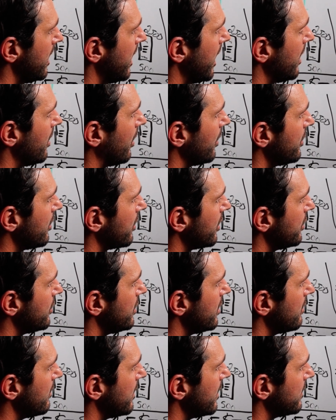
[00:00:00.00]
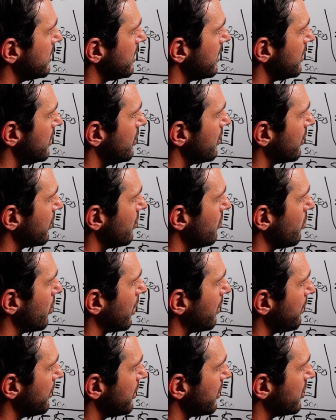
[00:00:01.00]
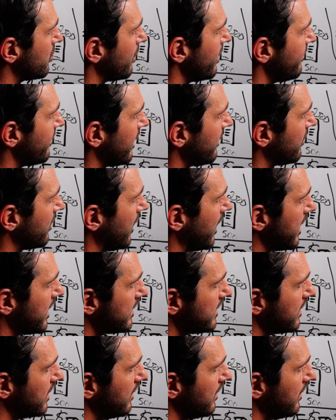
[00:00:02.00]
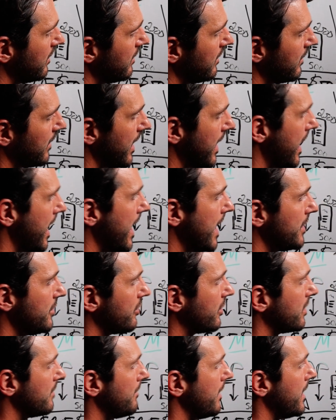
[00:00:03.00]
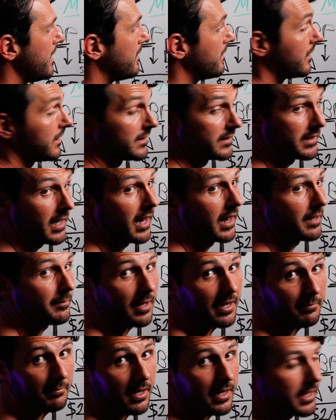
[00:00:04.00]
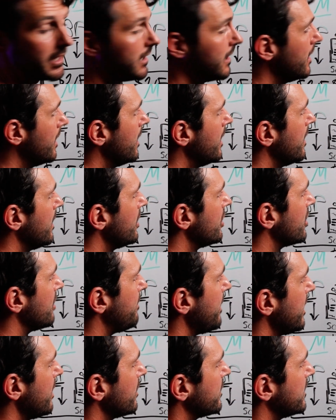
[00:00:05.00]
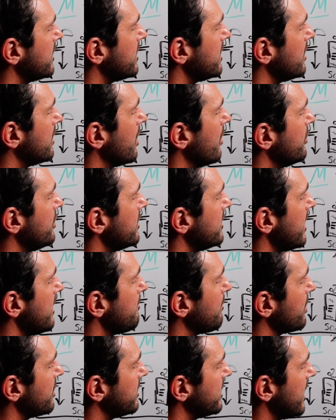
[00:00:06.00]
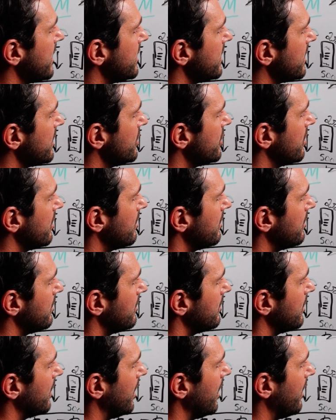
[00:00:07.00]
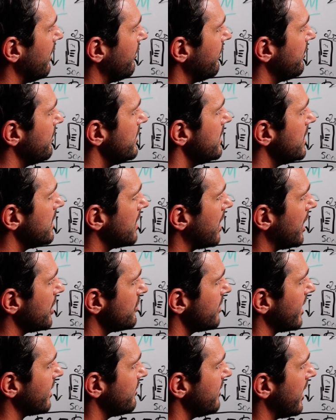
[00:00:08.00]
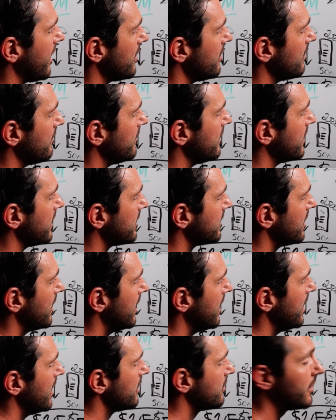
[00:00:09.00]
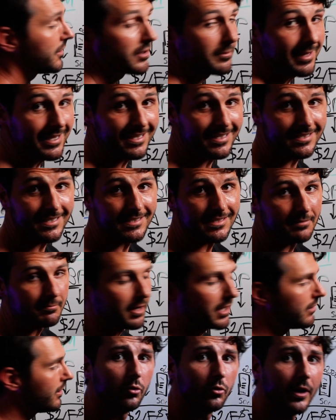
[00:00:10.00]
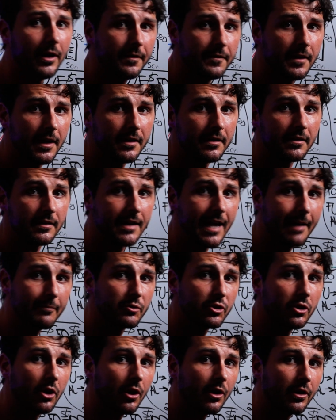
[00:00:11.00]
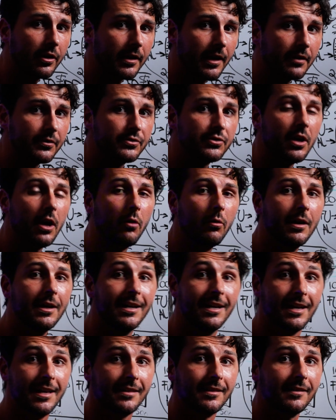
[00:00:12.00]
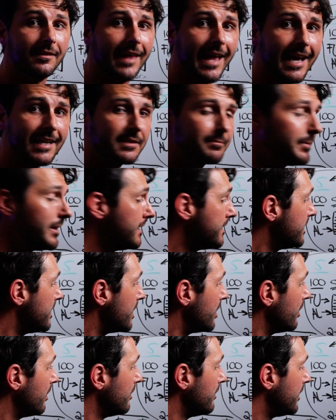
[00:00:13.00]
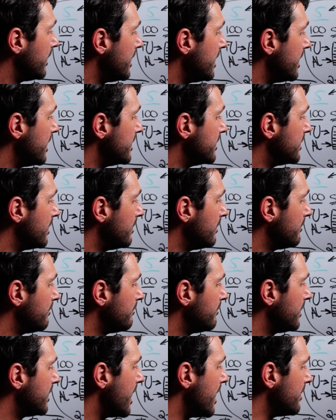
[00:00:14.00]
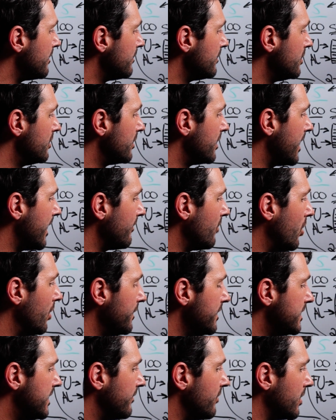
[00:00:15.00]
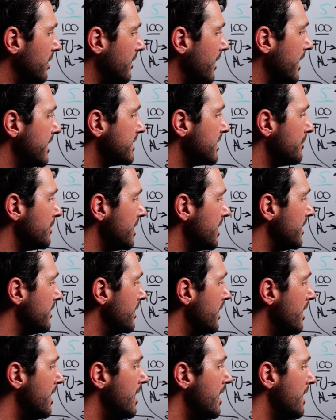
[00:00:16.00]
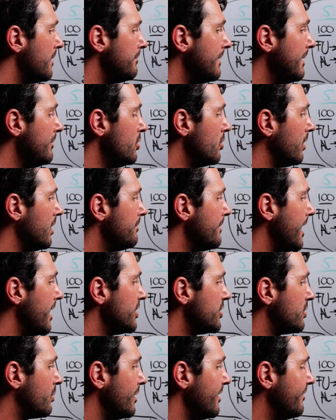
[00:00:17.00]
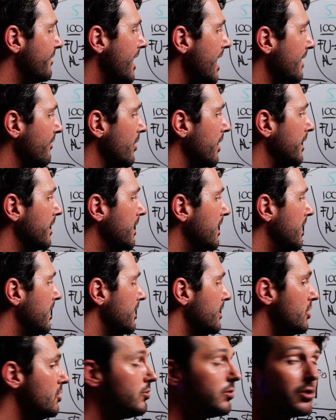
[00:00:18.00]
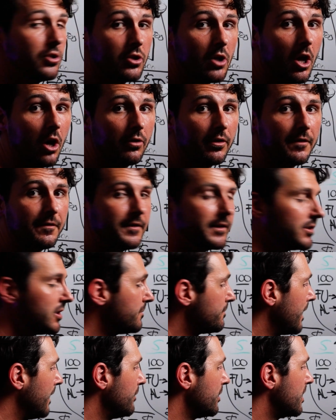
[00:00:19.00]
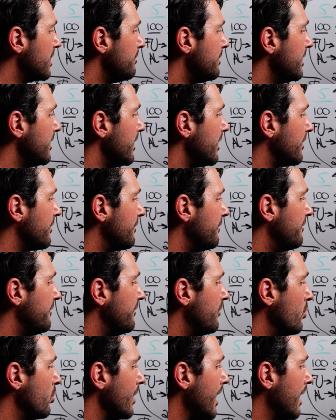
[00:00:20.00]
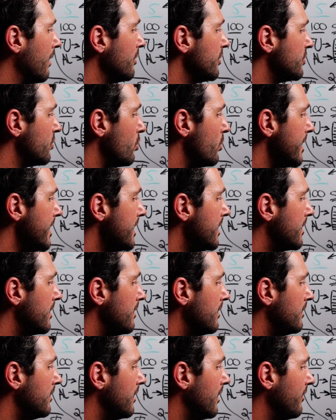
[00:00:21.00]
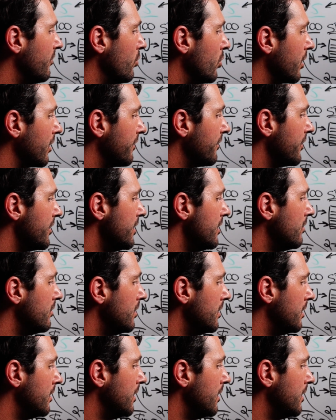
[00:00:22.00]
And all you're going to do is you're going to work with your 25 clients and you're going to make a solid amount of money. You're going to pay your assistant coaches a percentage of the contract value of this. So if they're making decent money, we're right at the end of the capture card cutout. So the last piece here is again, you're gonna have all these different clients coming in. Maybe you only manage 25, right? You can know that this is probably gonna be like 4 hours a week of work for you.